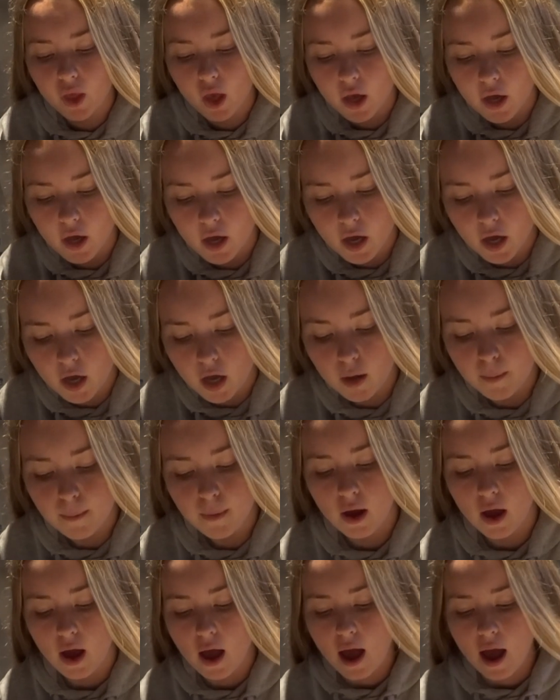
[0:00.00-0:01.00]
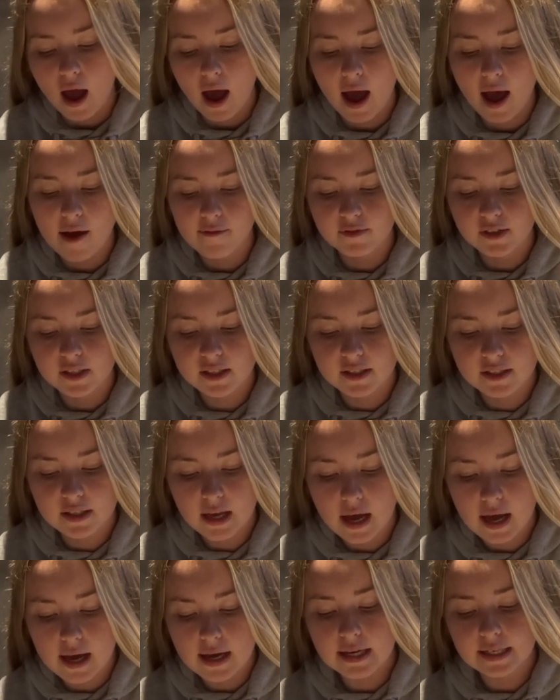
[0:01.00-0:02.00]
I've
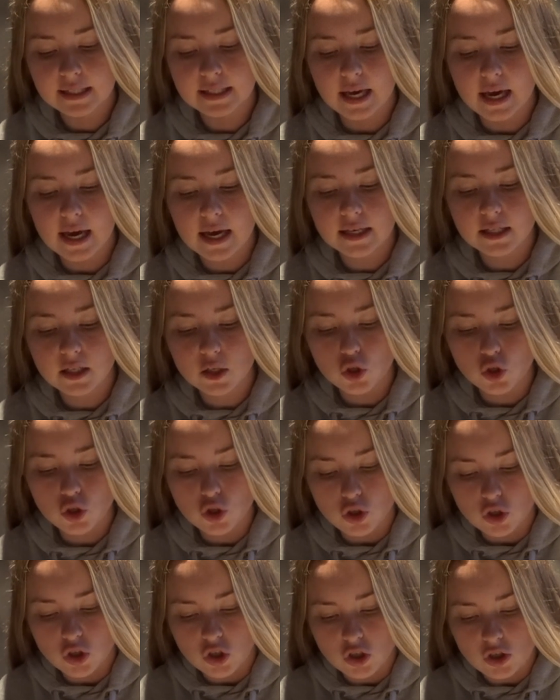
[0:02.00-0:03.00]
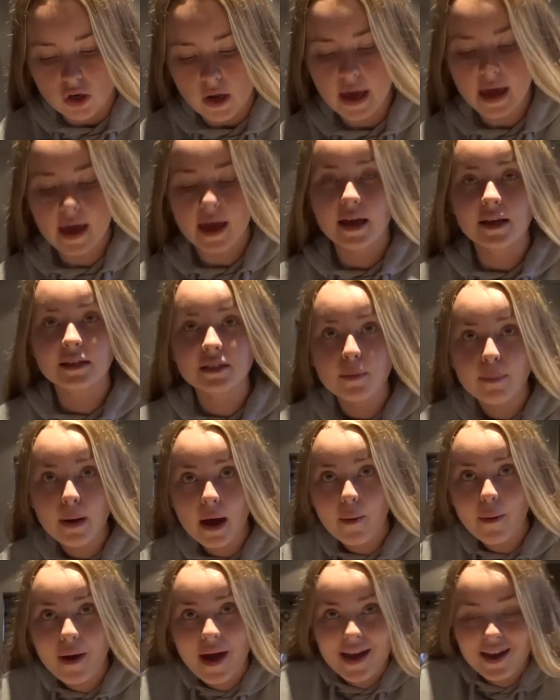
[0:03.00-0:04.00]
decided it is
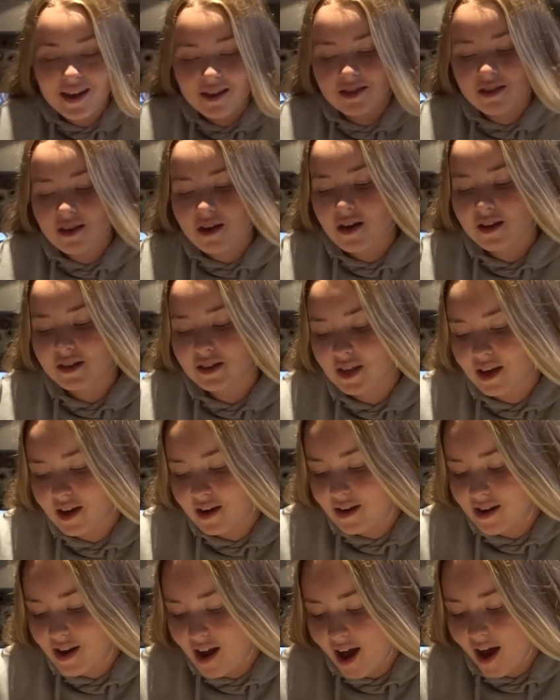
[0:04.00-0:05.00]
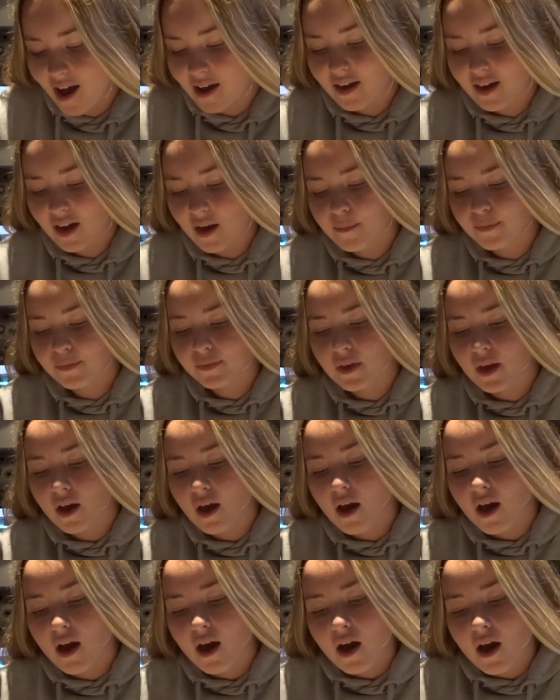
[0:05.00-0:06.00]
about 8:30 at night.
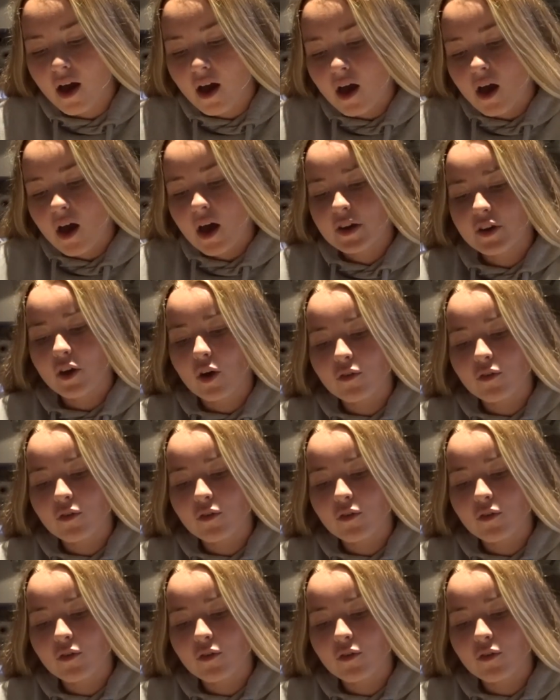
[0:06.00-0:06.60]
And